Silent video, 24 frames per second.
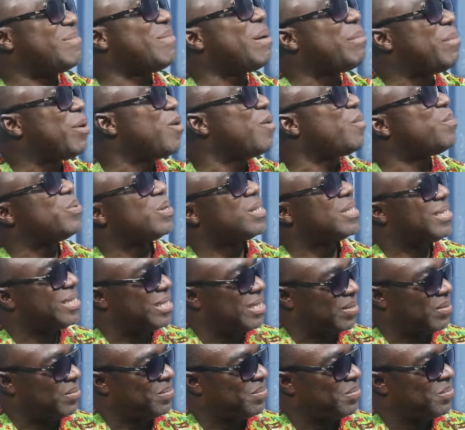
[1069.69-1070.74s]
Ebabe
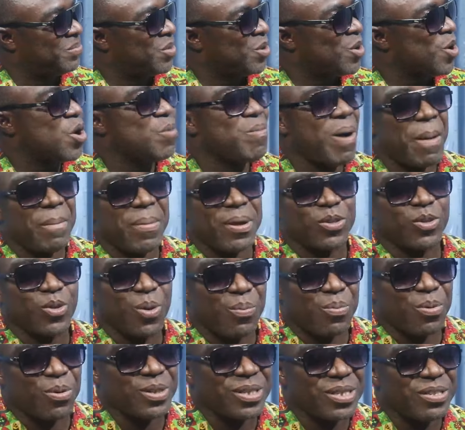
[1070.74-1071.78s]
Operati, Obabe
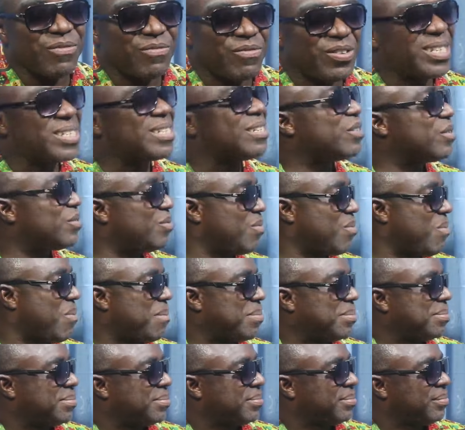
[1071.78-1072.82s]
supportive vision.
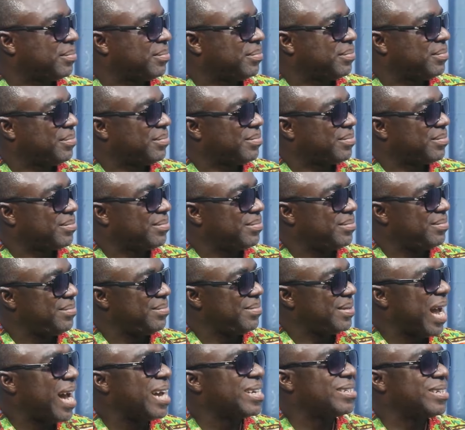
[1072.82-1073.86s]

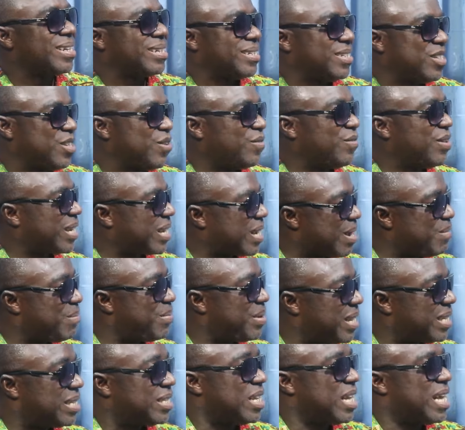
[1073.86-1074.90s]
As the CEO of the
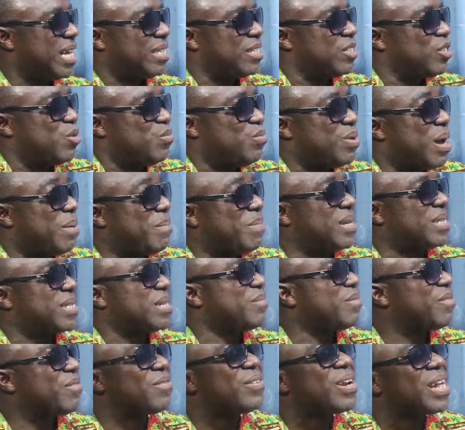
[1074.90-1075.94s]
company, it's still be about
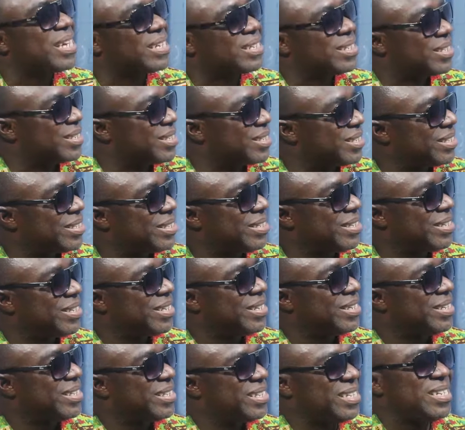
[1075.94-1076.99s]
Sammy Flex
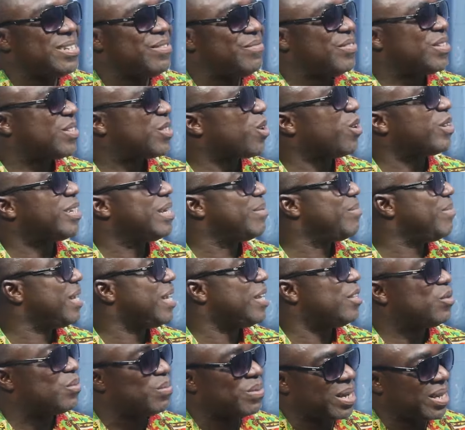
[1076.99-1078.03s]
TV, so near
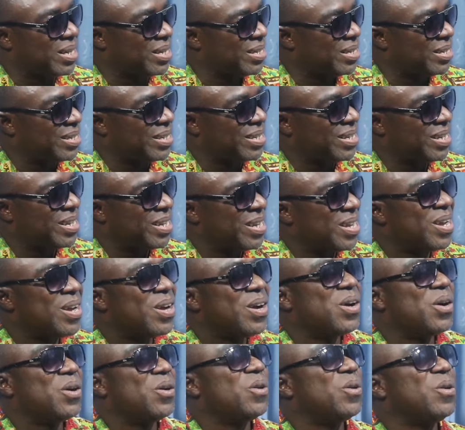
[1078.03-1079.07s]
Bejuma.
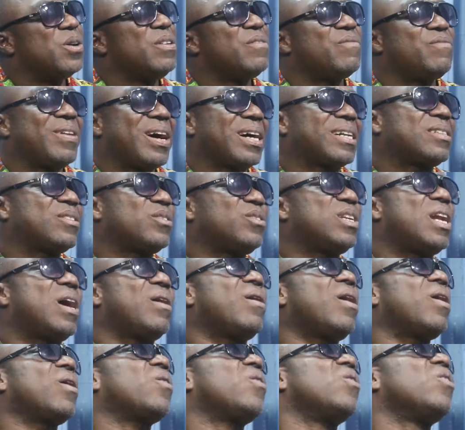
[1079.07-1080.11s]
In fact, on
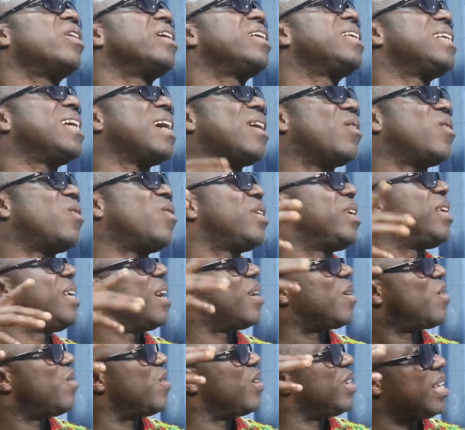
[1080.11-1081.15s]
our call here, call
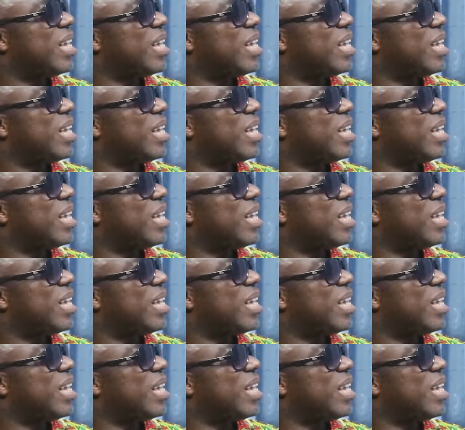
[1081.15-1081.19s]
here.